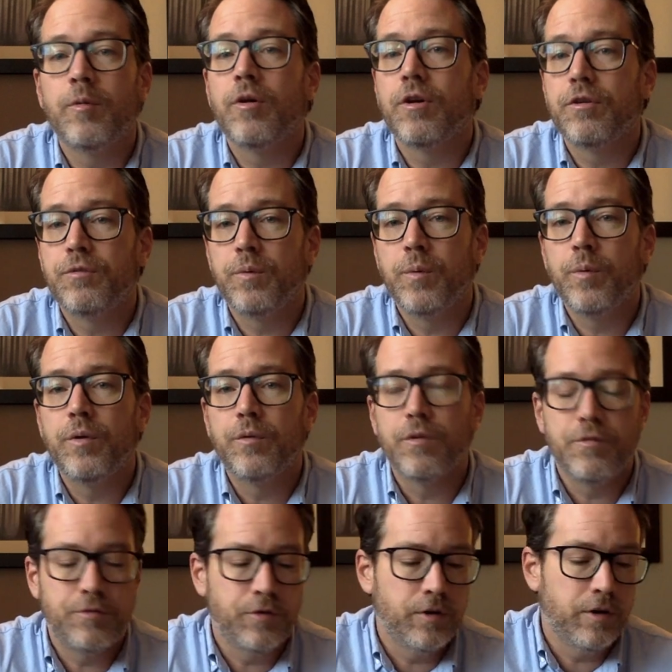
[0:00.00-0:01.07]
about, because we will
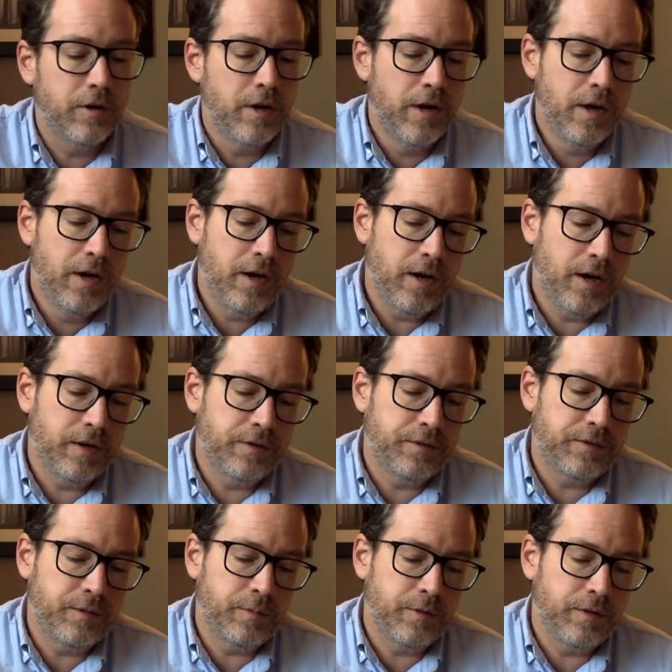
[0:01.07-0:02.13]
refer uh, to
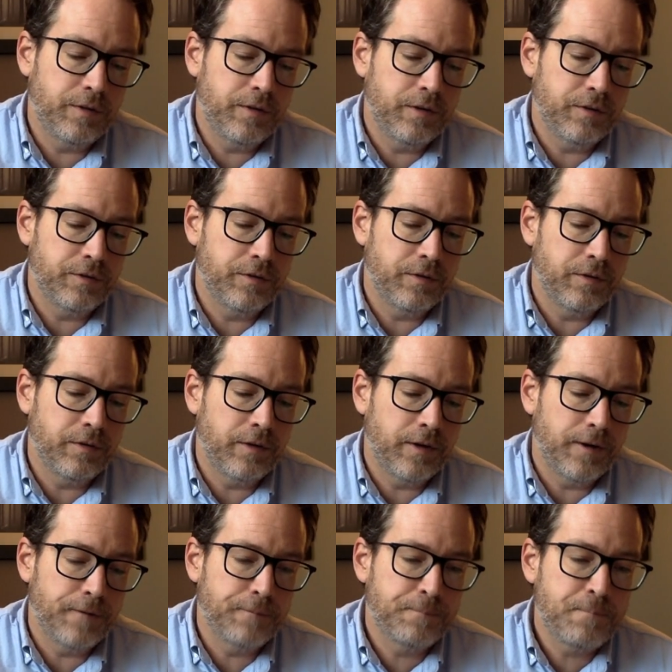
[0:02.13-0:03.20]
some of the things that are there.
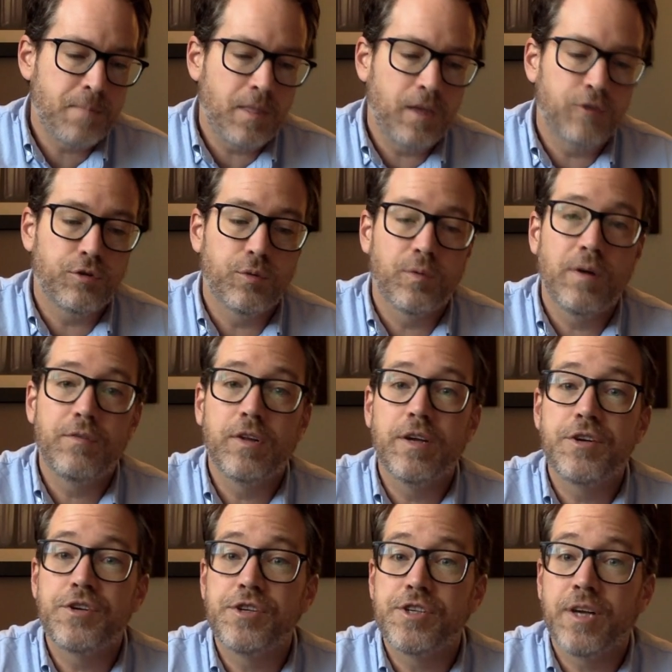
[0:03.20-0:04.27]
And so,
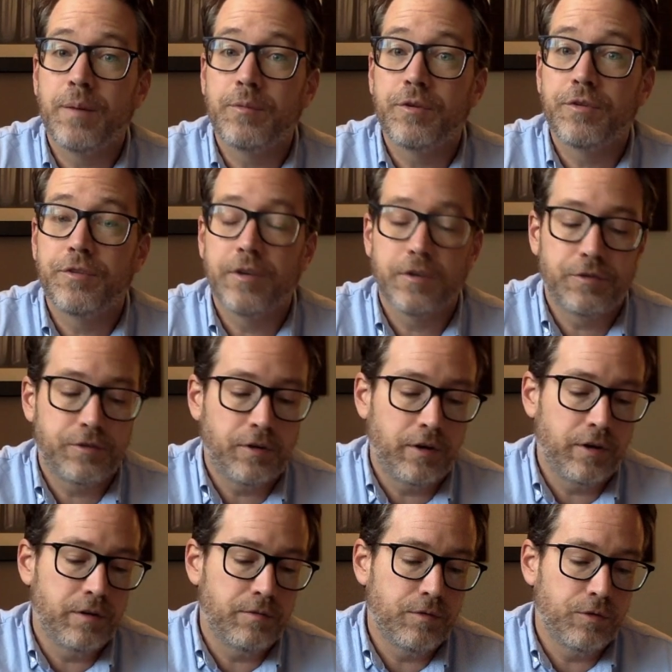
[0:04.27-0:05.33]
Revelation chapter 6,
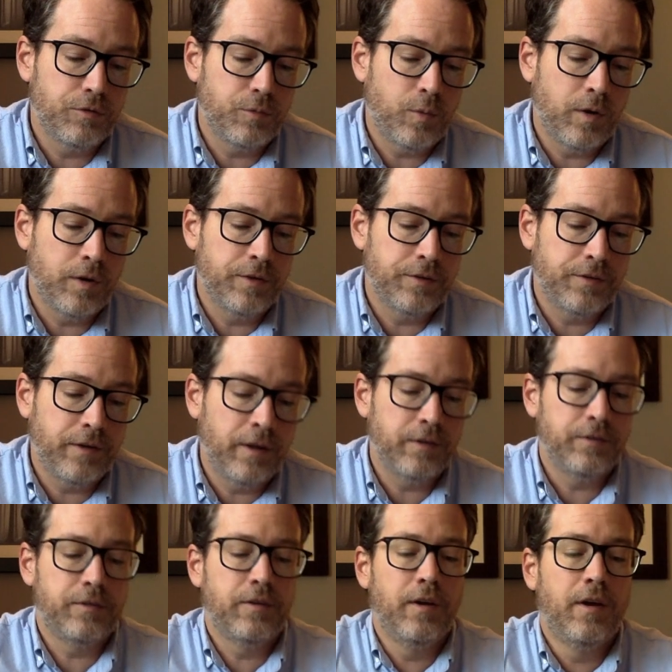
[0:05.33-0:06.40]
starting in verse 1,
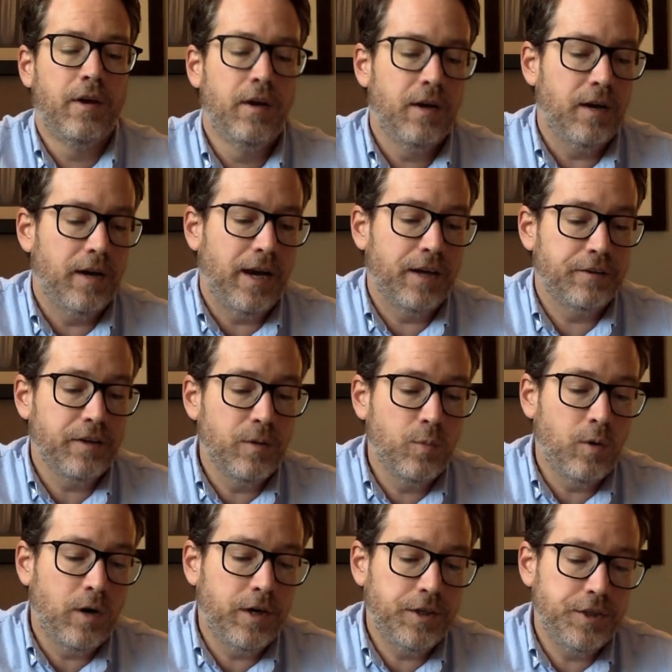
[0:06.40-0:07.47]
says, uh, As I
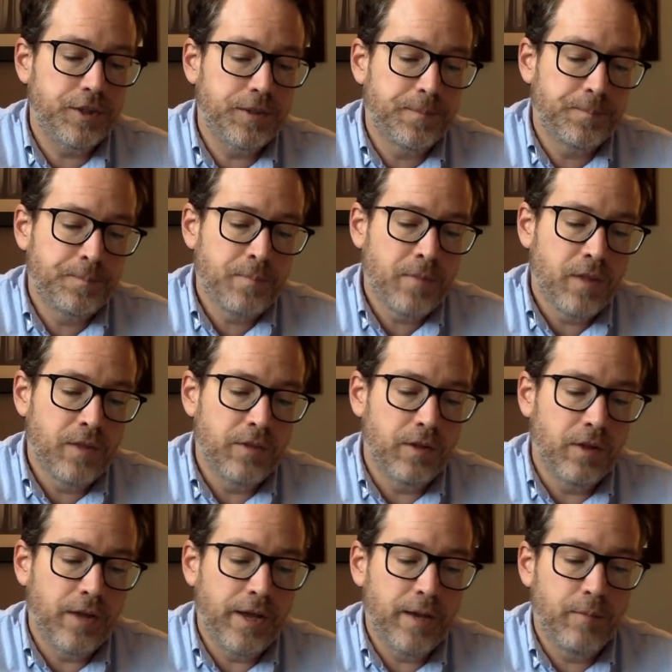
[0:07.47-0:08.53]
watched, the
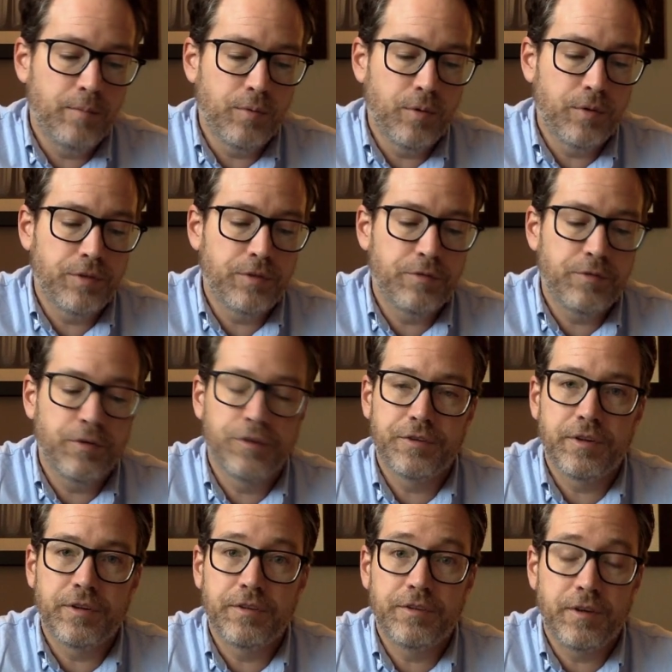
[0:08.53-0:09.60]
Lamb broke the first
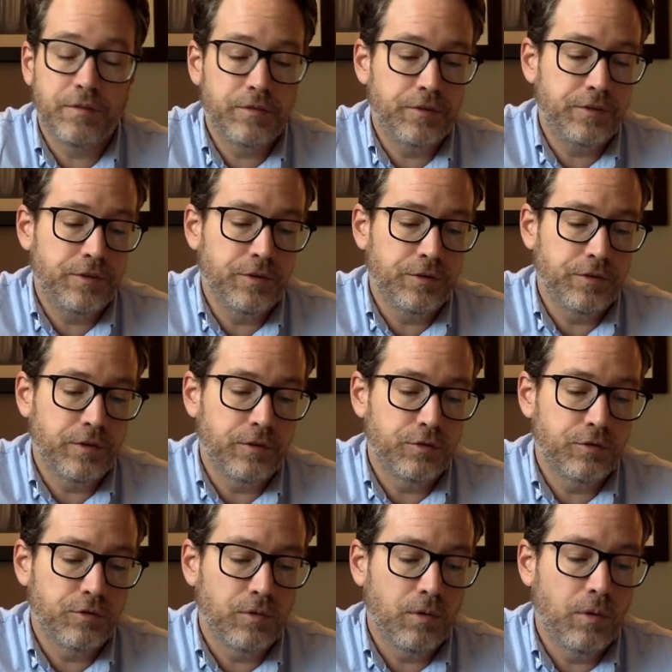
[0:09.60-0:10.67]
of the seven seals on the
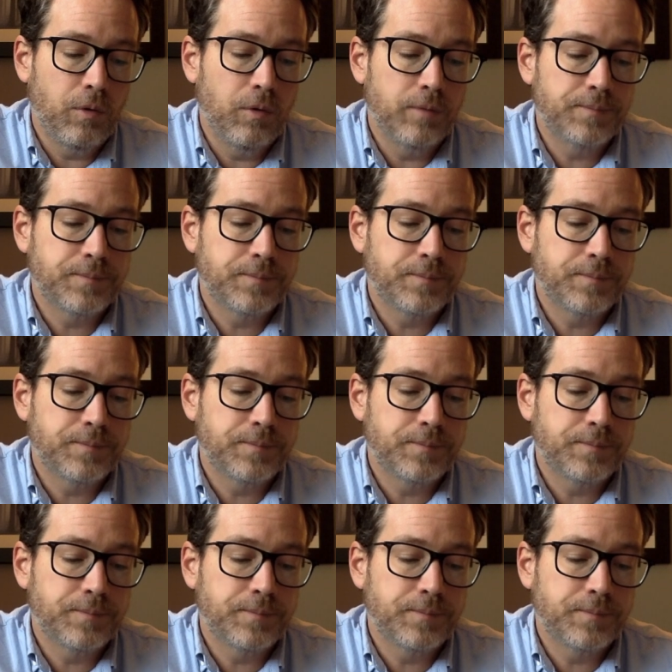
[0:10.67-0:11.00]
scroll.